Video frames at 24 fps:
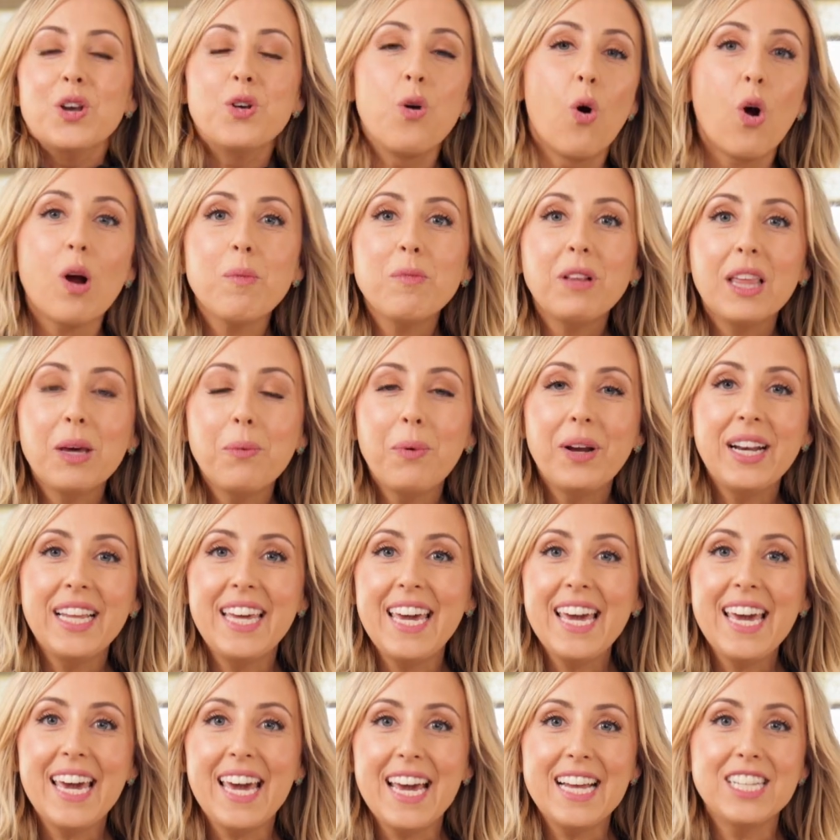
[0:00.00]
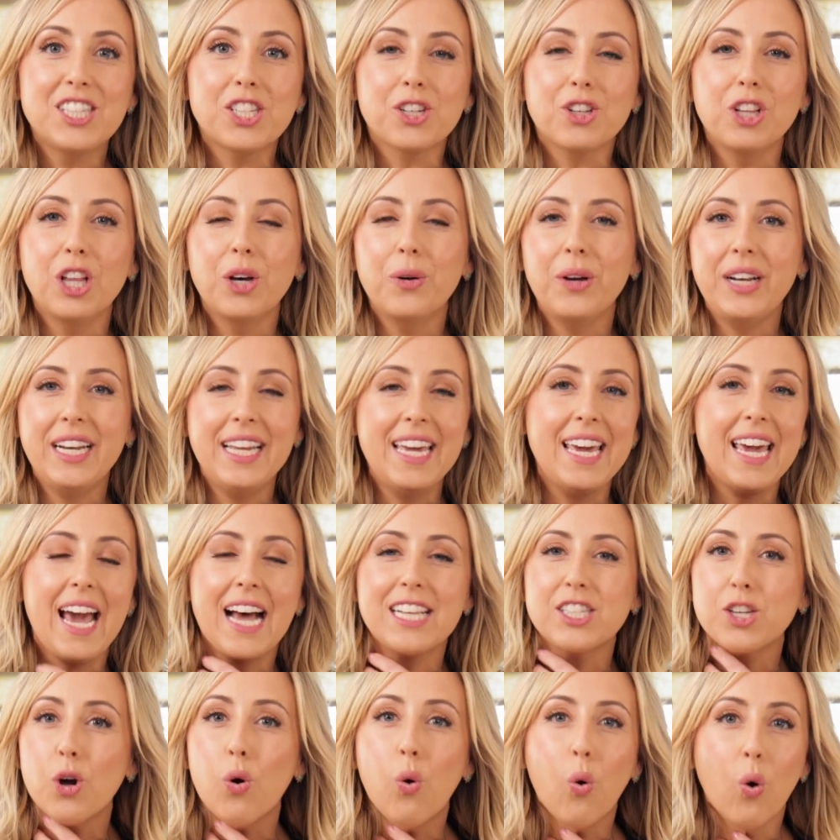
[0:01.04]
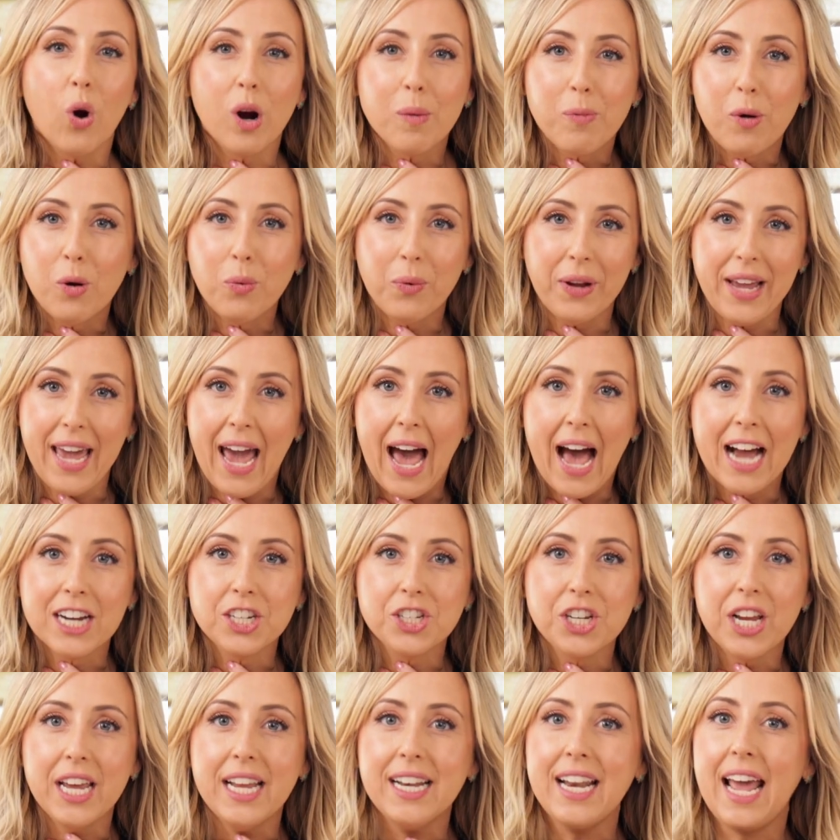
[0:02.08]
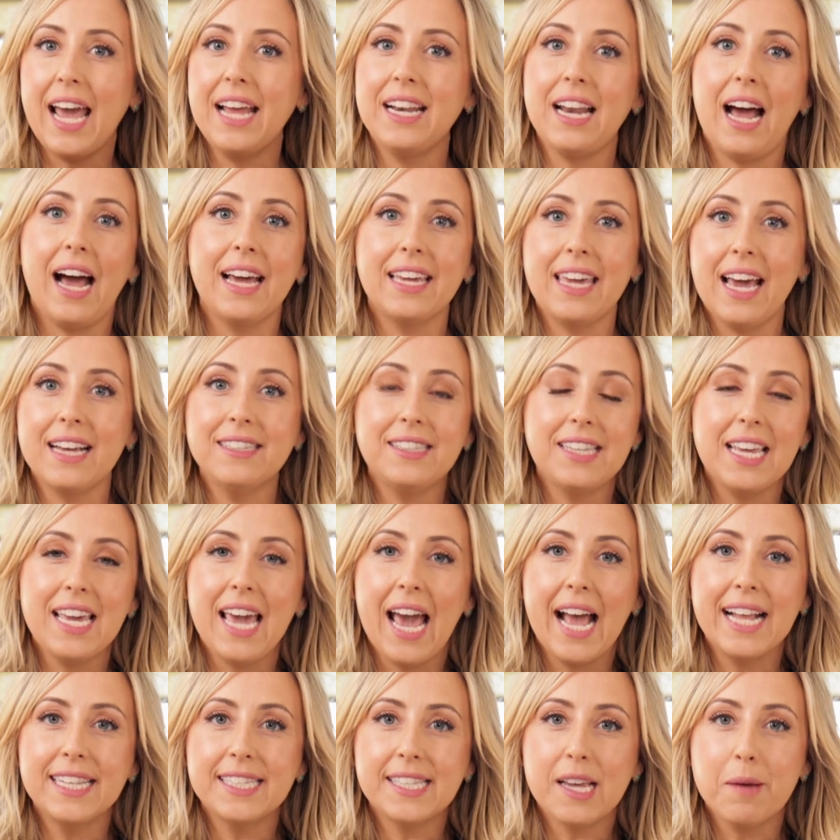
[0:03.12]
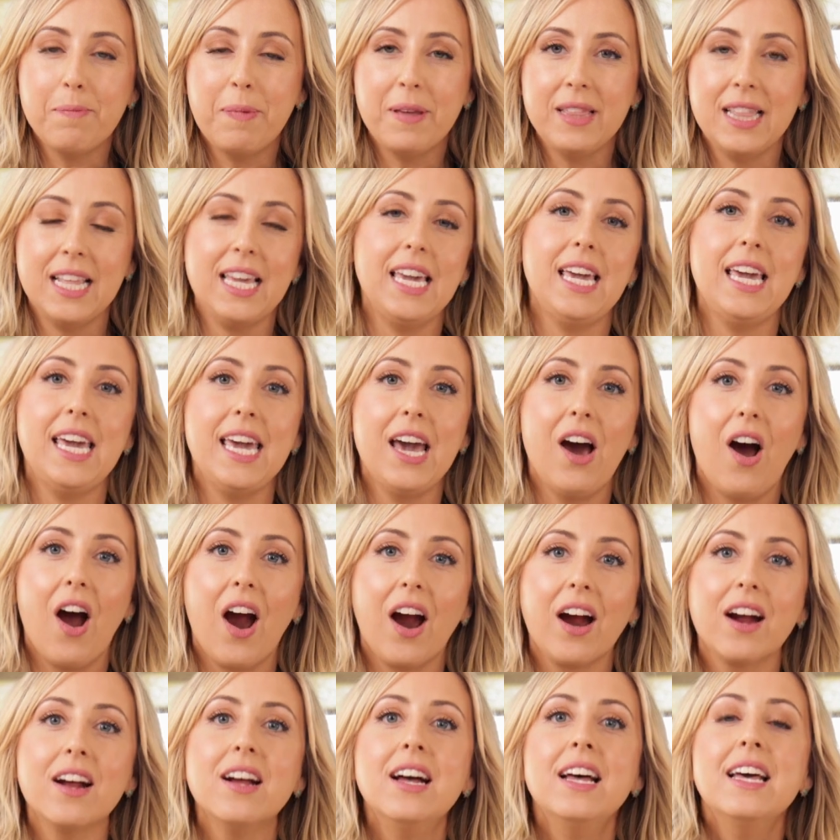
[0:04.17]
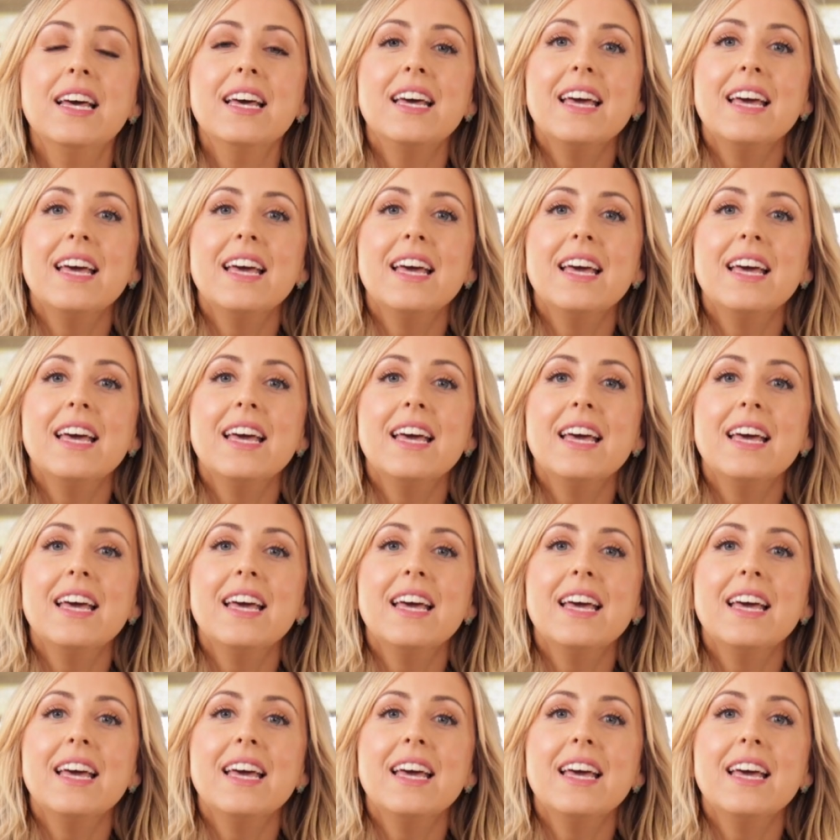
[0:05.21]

Normally when he eats gluten, he has a horrible reaction and I guess he ends up in the ER.